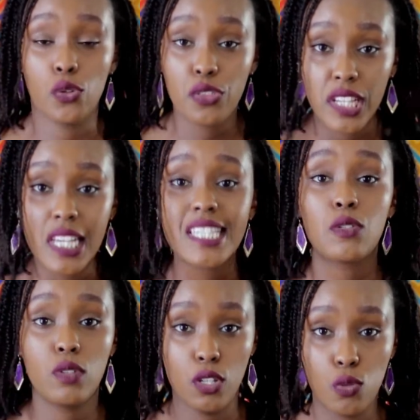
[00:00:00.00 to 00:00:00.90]
your things. That's
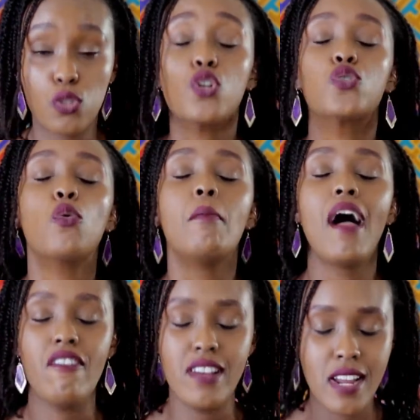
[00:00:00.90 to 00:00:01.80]
what I use to
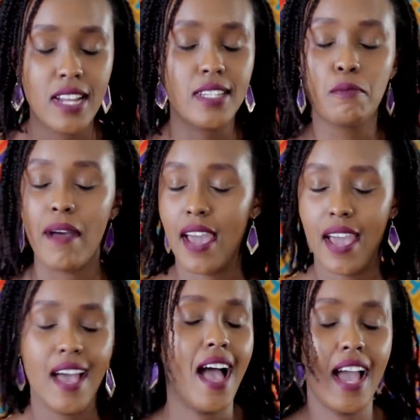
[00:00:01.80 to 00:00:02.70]
marinate my
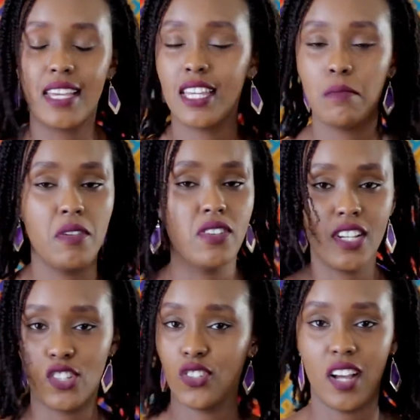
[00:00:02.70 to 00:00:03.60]
hair. High key
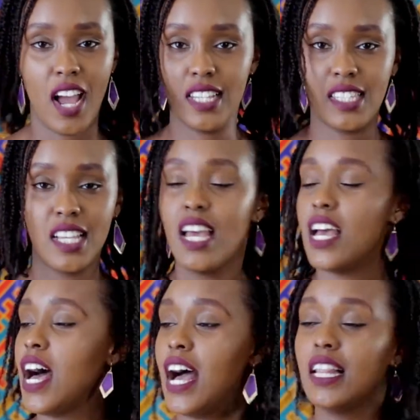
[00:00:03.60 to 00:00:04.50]
marination, guys.
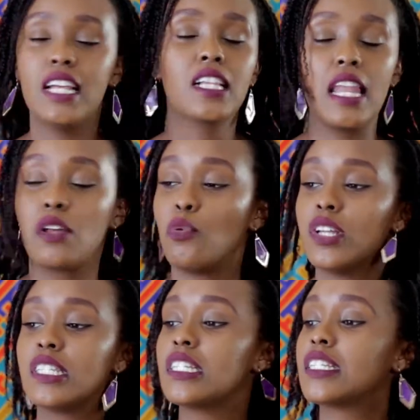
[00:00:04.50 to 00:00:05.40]
And I'll go
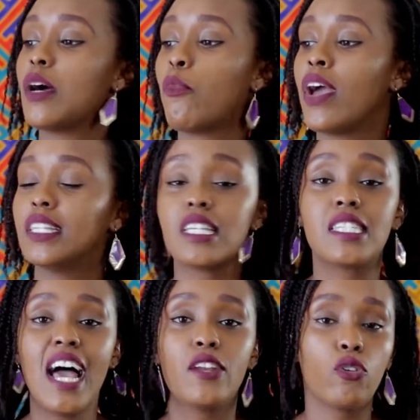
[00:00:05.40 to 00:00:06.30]
and sit somewhere in the
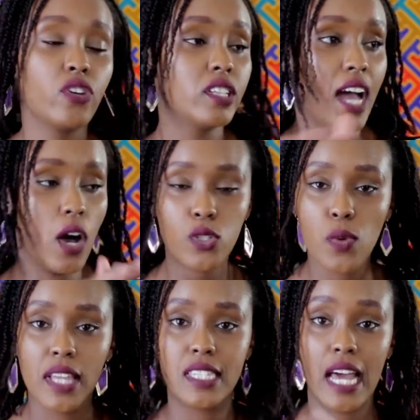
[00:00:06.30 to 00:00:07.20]
sun or in the house
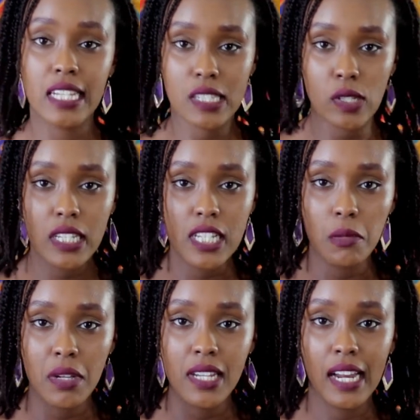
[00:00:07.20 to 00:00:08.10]
where the sun is hitting
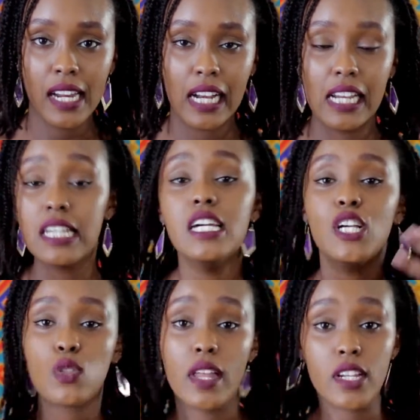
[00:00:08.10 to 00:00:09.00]
me directly
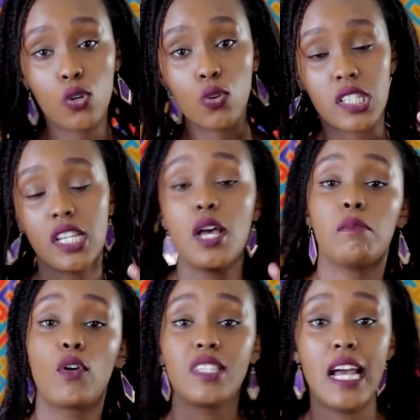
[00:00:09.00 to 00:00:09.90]
so that it cooks.
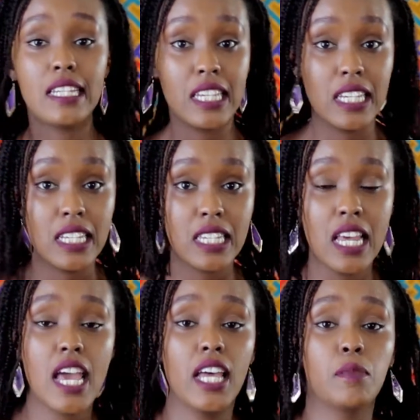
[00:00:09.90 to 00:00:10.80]
Because that heat
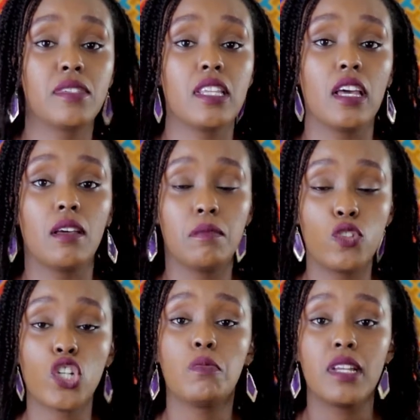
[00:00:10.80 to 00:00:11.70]
helps the
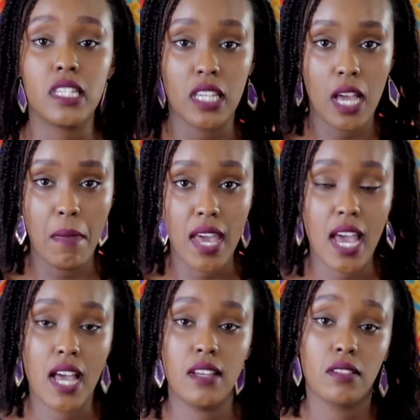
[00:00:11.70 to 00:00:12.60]
treatment in my
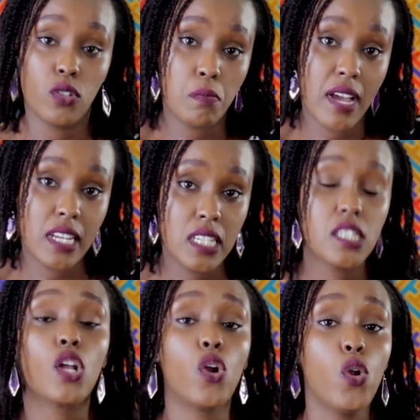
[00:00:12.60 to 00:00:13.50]
hair. Because mine
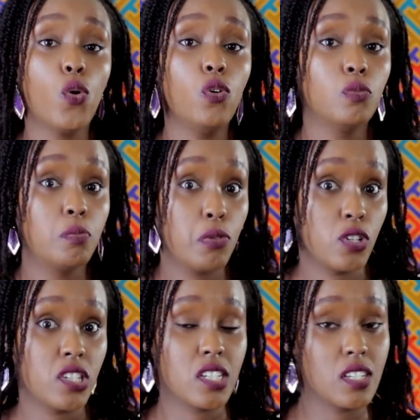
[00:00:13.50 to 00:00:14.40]
is low
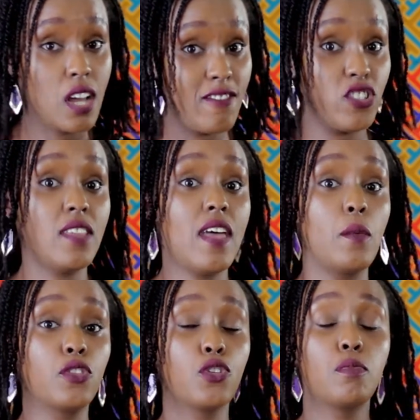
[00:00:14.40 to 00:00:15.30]
porosity. I've shared that
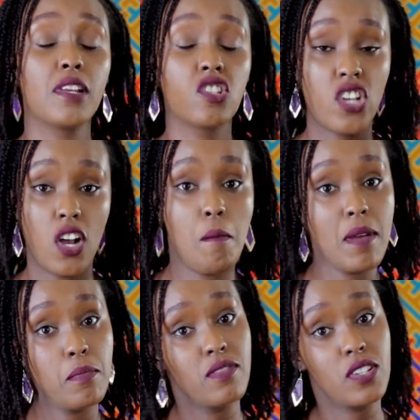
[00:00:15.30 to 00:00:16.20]
with you. Please check out my
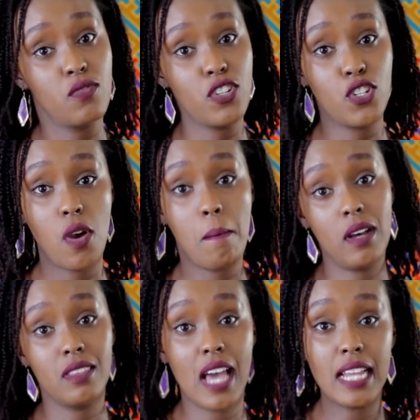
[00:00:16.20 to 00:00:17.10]
previous video
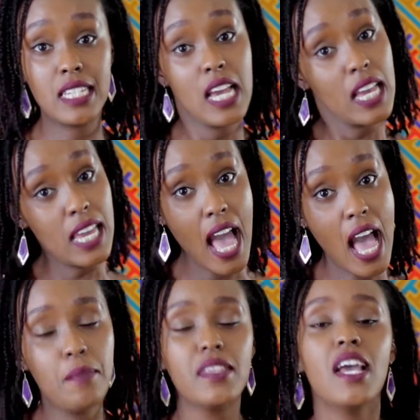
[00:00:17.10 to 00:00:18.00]
about that. Yeah.
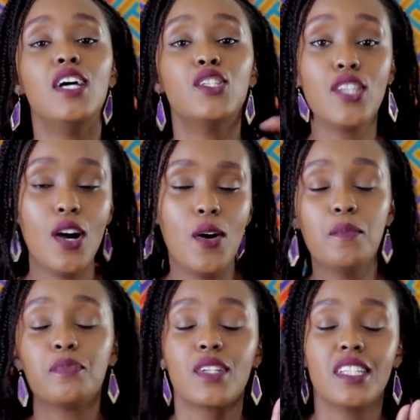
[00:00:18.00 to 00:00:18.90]
So
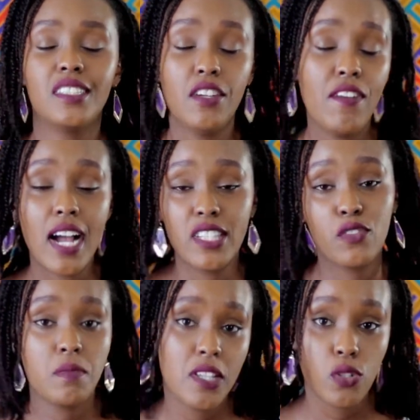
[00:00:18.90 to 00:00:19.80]
different kinds of
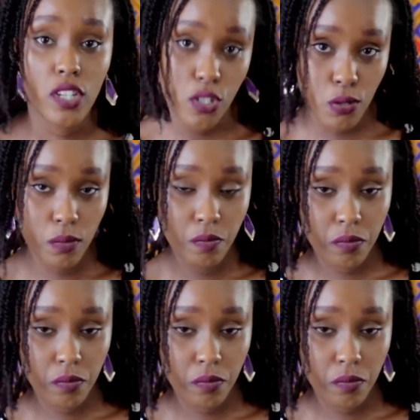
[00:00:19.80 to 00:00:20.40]
treatments you can do.